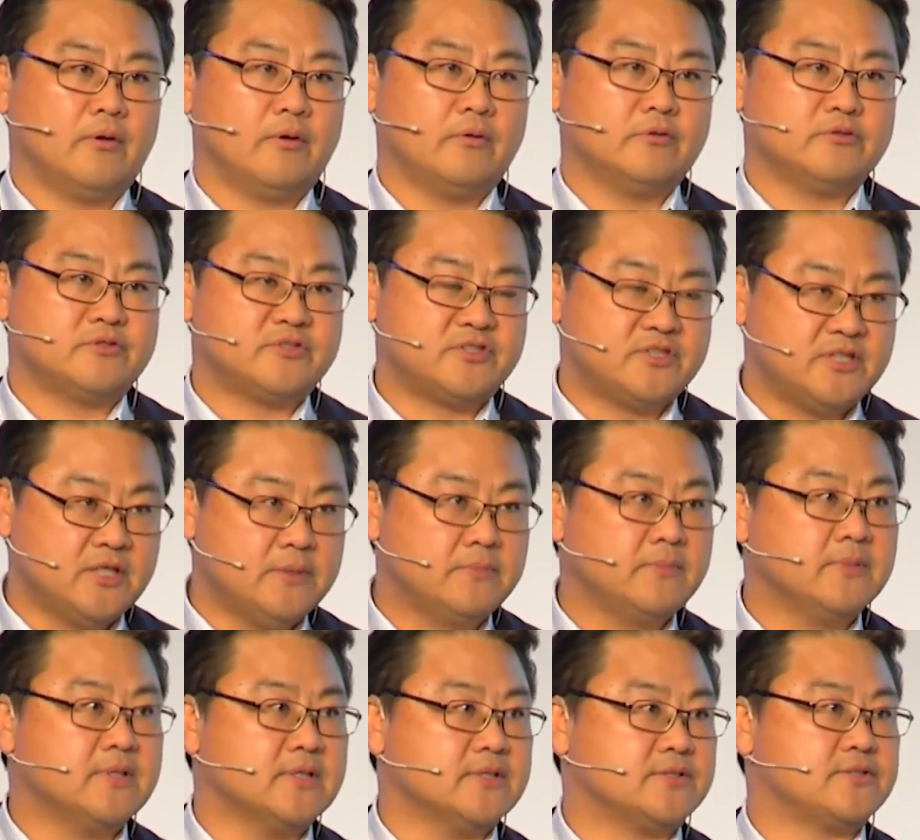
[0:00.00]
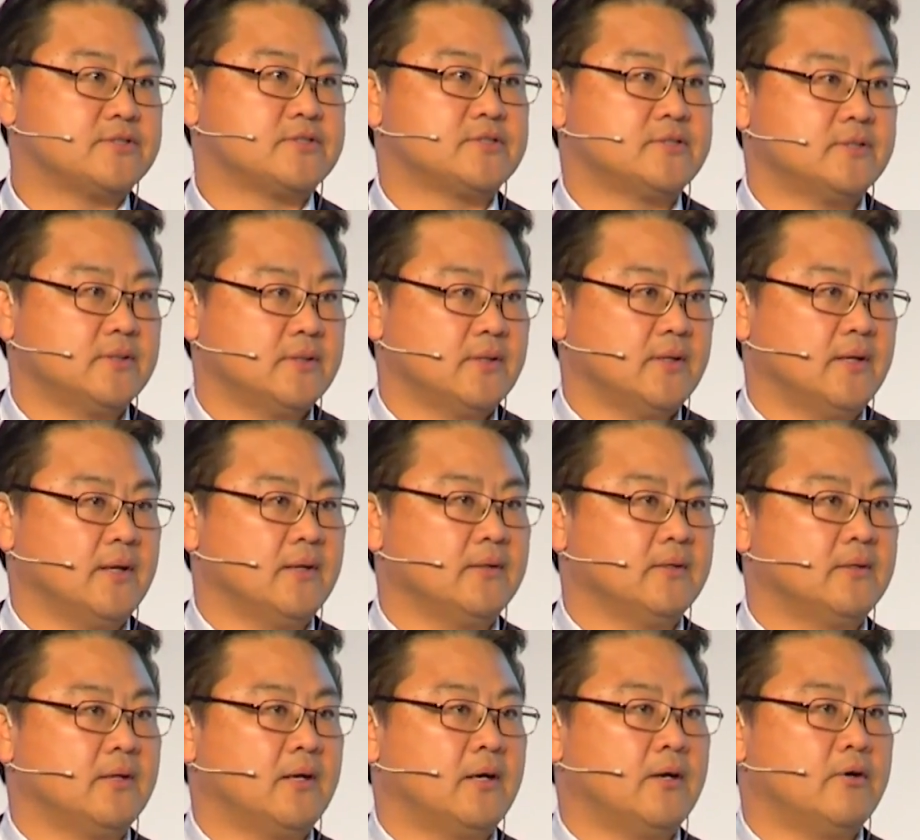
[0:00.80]
seamless
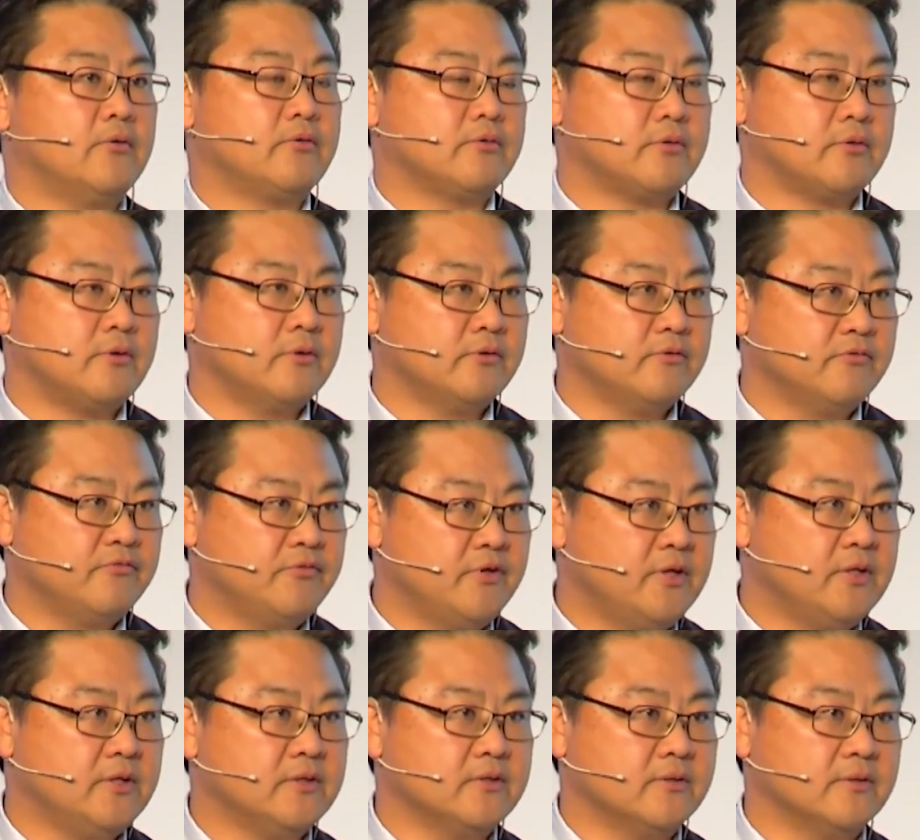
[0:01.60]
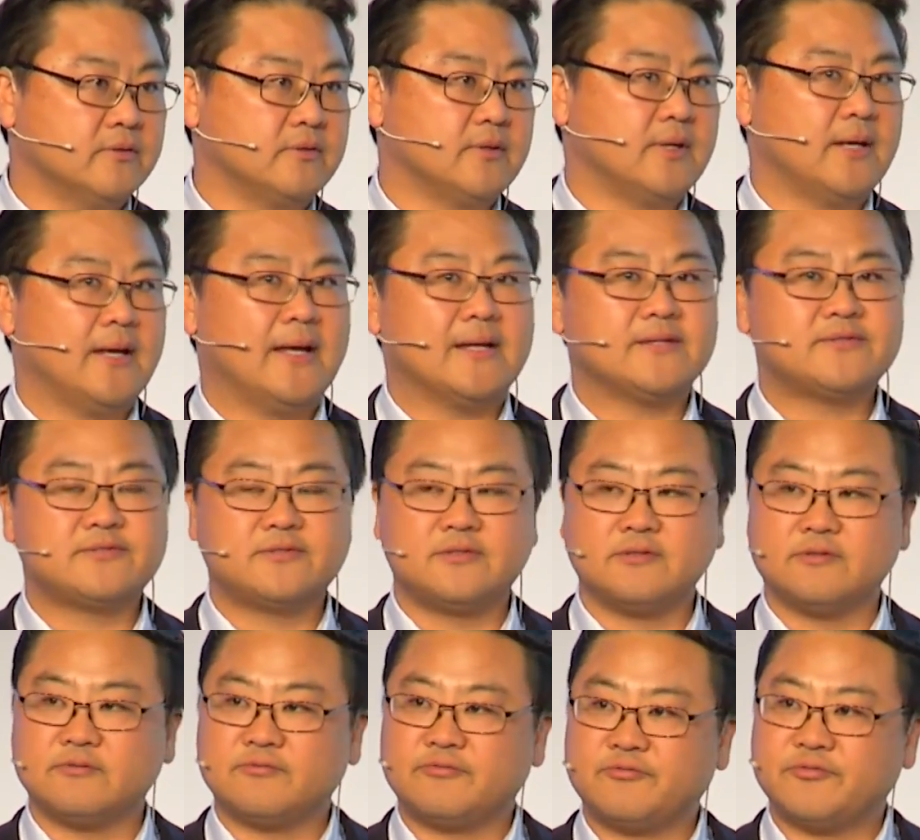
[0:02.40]
and how convenient,
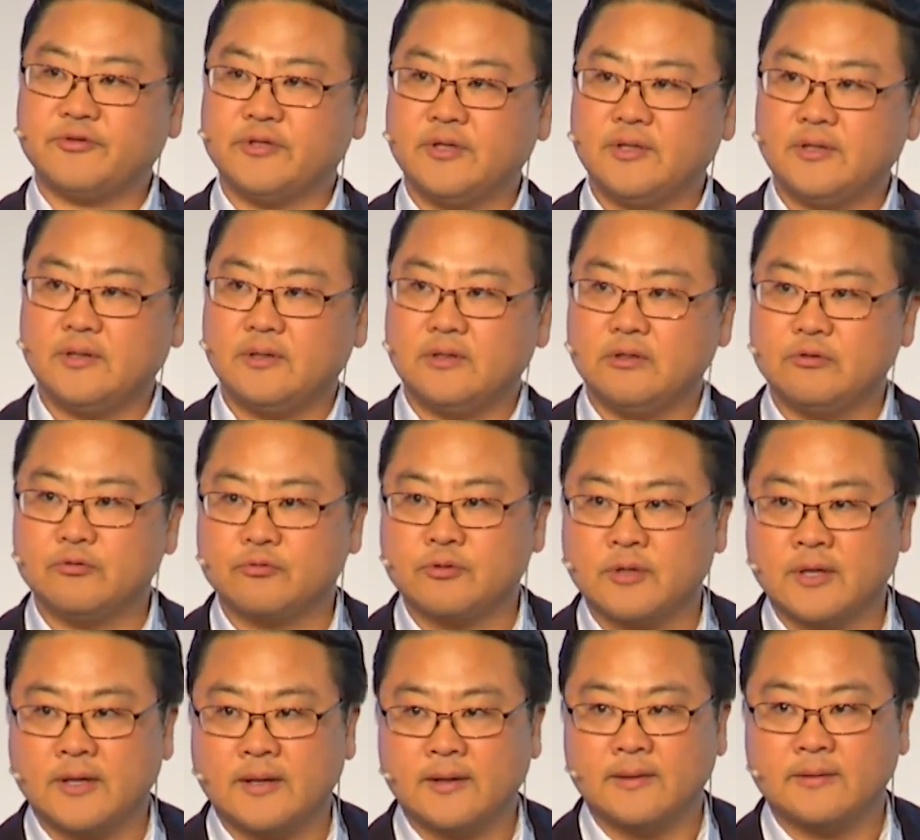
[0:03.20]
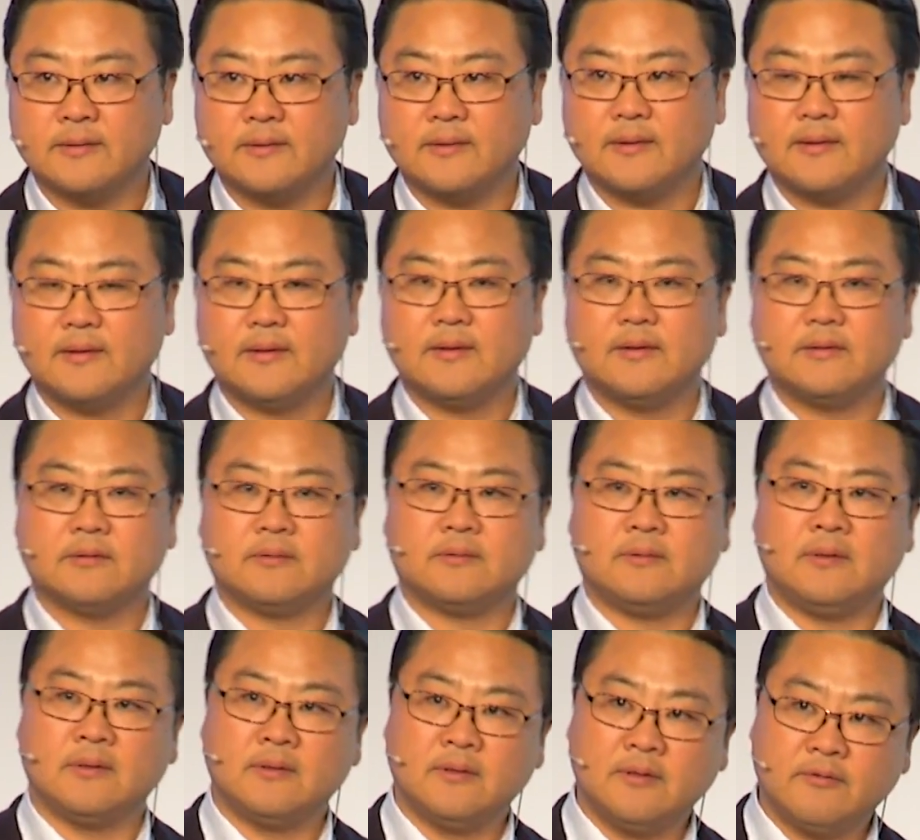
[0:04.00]
hassle-free you can
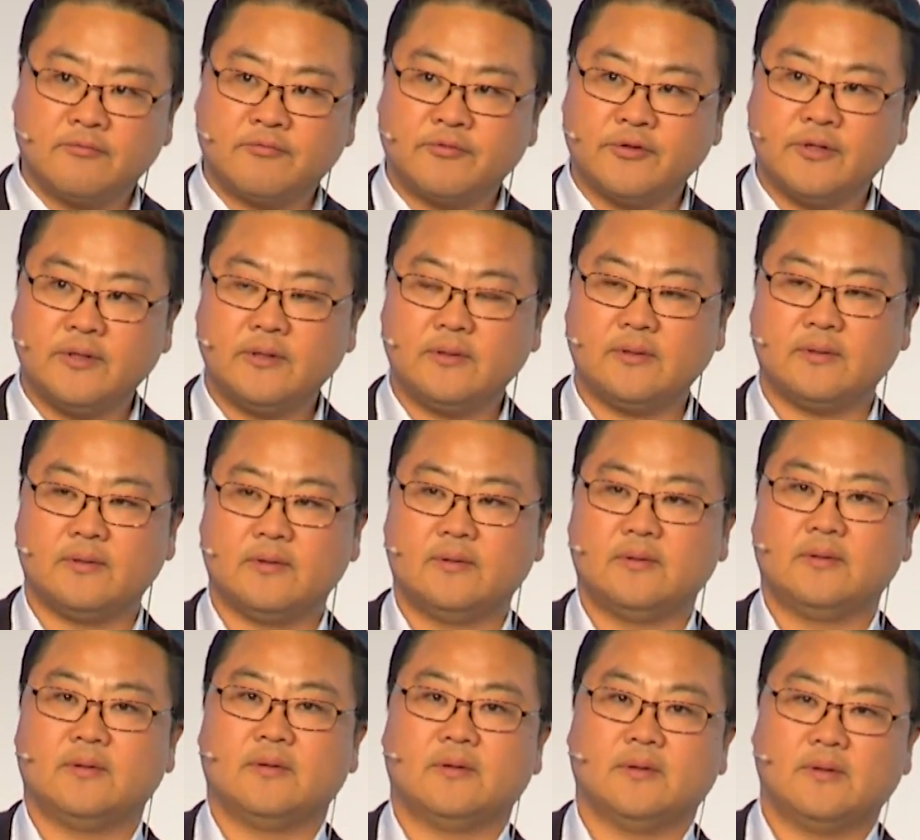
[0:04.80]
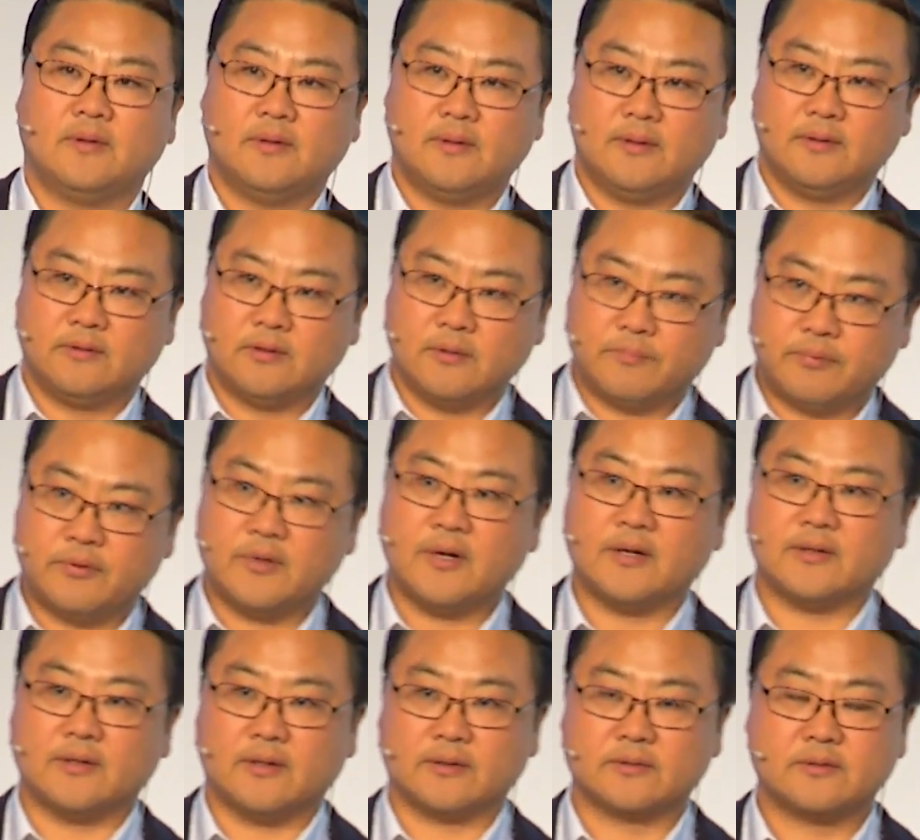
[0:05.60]
deliver the
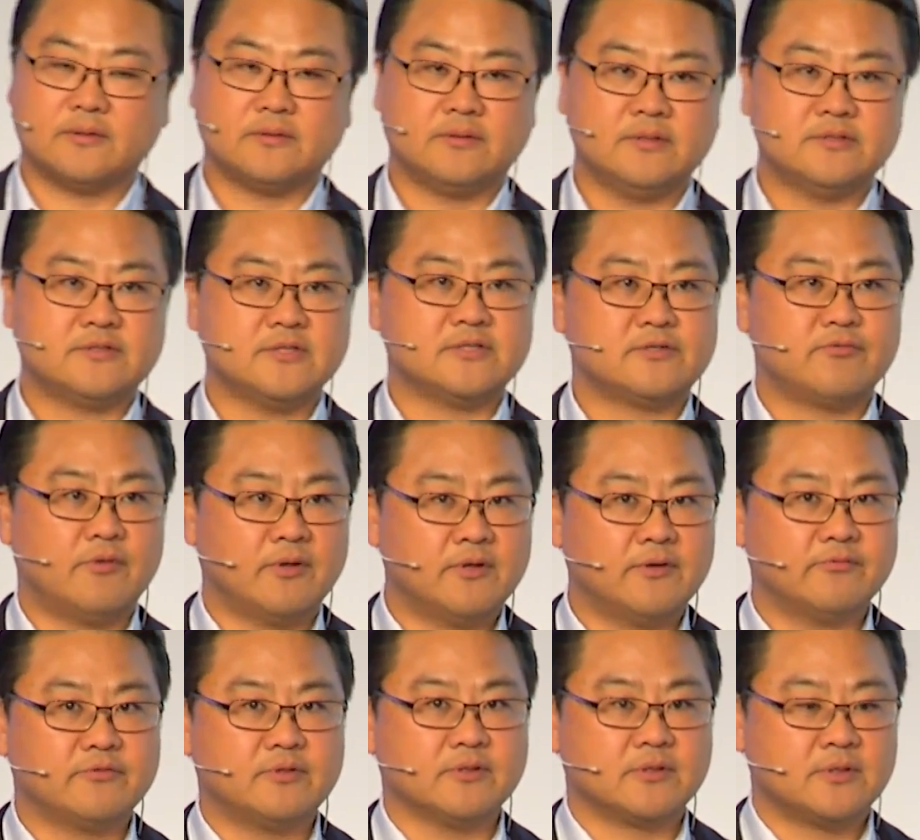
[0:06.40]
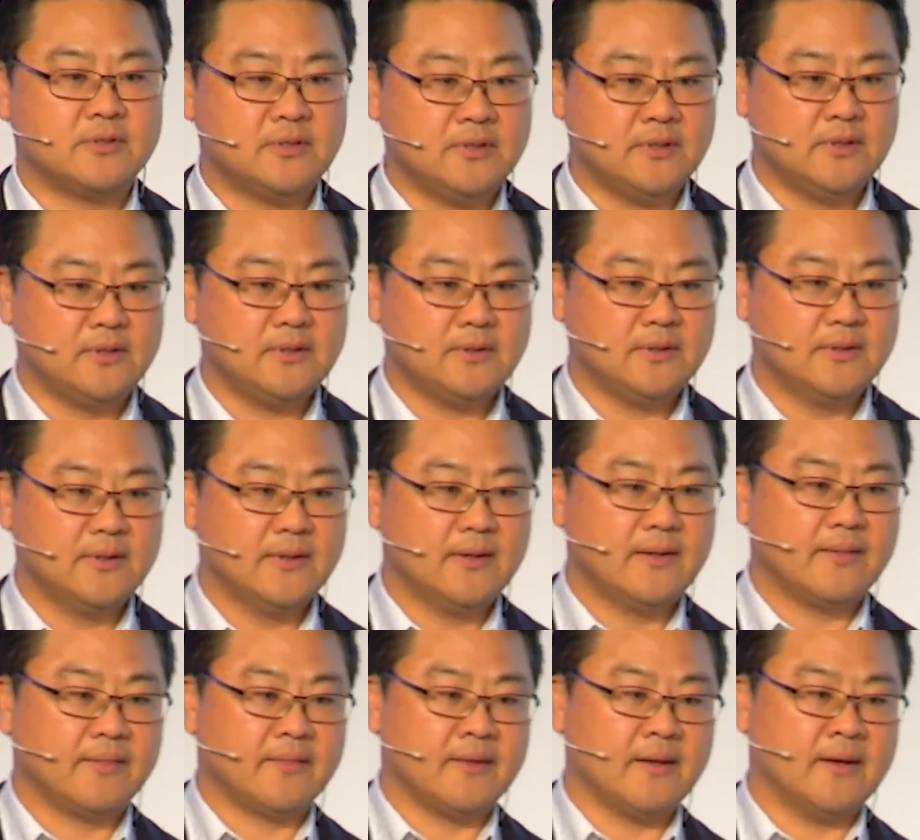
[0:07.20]
product. This is one of the key
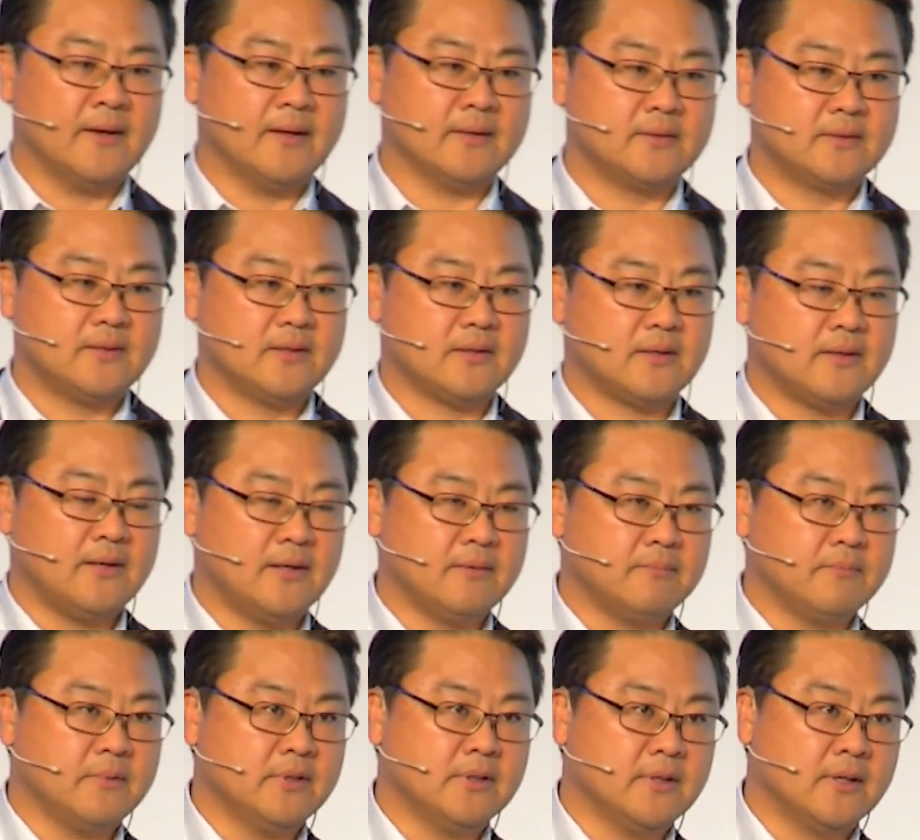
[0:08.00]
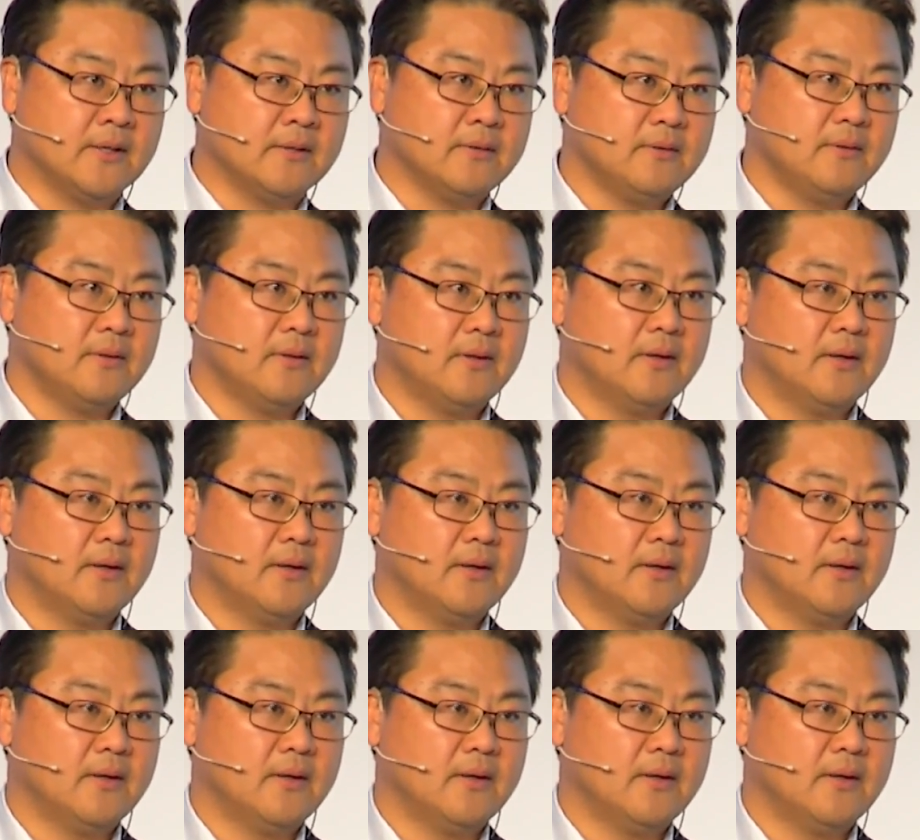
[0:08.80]
that can be done